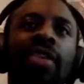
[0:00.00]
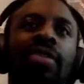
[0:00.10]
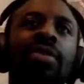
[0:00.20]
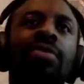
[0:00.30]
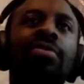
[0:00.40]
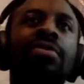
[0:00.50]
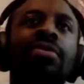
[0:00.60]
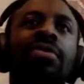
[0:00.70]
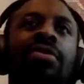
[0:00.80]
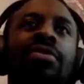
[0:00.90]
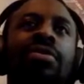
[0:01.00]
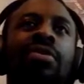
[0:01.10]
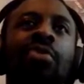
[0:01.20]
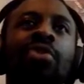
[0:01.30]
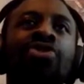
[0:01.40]
You know, he's just
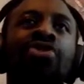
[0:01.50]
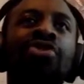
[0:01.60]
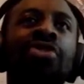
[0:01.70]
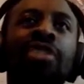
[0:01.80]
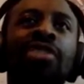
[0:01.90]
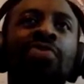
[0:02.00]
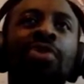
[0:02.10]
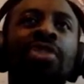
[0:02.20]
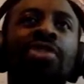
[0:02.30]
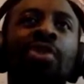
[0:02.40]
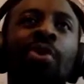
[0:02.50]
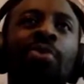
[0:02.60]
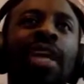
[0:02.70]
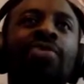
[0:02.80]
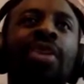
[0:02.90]
no nonsense. He just wants his
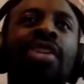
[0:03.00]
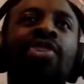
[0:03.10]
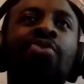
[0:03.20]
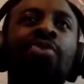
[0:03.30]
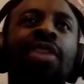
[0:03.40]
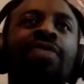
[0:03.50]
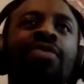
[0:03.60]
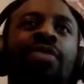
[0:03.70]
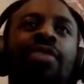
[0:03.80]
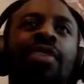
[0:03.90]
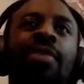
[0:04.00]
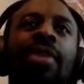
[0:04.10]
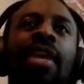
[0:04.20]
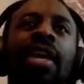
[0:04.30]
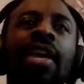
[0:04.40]
goal. That's what he lives off. Do you know what I
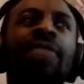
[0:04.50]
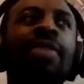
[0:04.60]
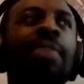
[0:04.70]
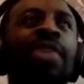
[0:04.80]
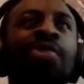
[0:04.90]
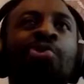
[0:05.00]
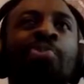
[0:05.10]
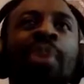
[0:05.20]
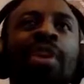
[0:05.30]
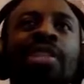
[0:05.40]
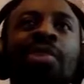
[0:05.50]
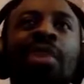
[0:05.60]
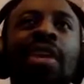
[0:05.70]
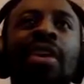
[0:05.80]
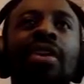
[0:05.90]
mean? If he plays a good pass, he don't
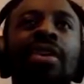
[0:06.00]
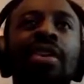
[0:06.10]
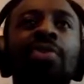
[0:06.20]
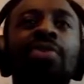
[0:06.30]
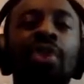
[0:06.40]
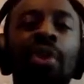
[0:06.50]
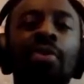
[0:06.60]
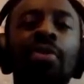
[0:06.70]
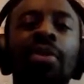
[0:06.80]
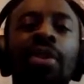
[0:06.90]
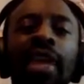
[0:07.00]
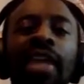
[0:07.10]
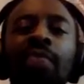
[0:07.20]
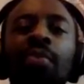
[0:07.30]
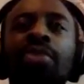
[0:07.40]
care. He wants a goal. Like
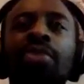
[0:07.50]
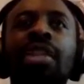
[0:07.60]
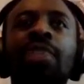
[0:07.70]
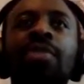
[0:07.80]
he wants to